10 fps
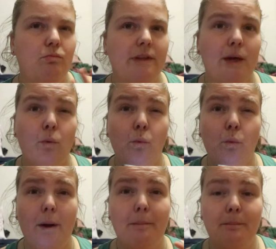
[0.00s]
like
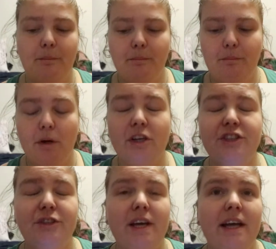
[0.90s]
what
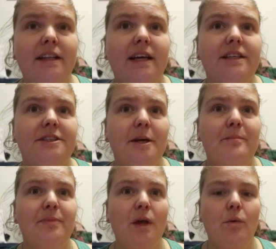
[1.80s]
books you get, like
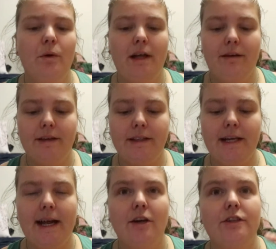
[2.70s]
some will have like the
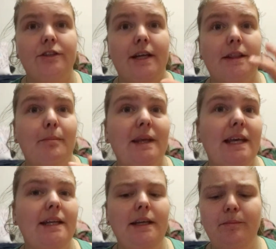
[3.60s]
characters at the
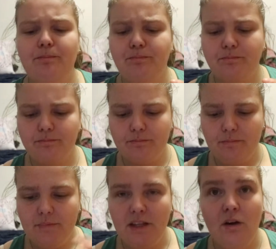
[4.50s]
beginning
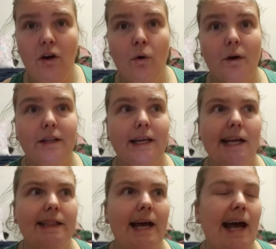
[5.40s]
or like
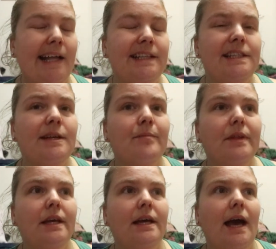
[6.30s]
at the end
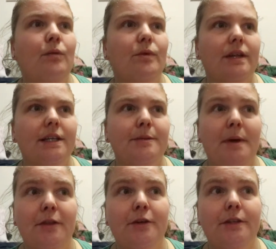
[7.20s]
and with like some
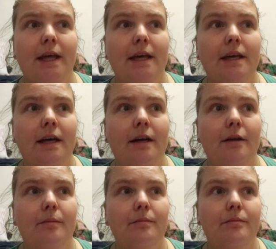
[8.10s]
other like
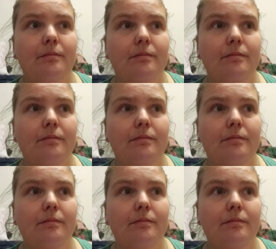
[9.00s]
um,